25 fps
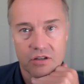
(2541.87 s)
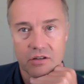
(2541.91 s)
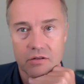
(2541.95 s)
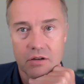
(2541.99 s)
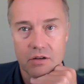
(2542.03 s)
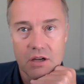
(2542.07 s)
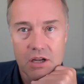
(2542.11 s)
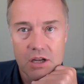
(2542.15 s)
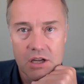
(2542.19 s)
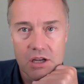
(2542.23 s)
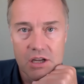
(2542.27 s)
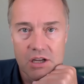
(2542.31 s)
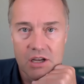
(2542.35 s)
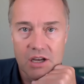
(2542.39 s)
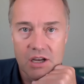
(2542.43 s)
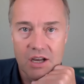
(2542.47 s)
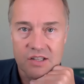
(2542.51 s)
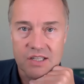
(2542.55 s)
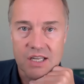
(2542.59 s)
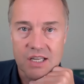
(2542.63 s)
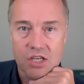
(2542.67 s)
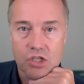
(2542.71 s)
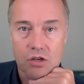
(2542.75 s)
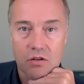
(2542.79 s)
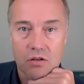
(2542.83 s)
So
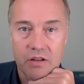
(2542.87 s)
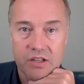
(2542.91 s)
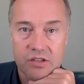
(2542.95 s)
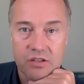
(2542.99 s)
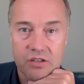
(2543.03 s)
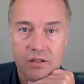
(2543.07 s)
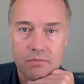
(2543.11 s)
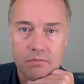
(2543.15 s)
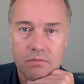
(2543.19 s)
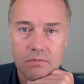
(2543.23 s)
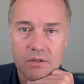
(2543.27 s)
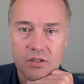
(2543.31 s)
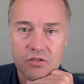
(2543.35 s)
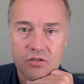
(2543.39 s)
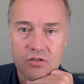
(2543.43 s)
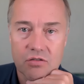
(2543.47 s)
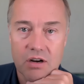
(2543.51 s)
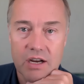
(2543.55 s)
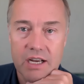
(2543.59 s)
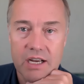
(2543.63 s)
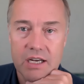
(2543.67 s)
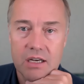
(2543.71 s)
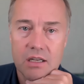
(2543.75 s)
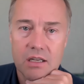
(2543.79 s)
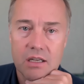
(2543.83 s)
essentialism
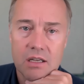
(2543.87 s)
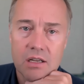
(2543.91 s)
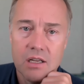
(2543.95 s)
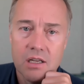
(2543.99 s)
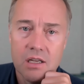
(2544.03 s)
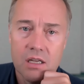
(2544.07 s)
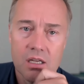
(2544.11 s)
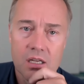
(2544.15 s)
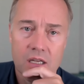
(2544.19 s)
is great.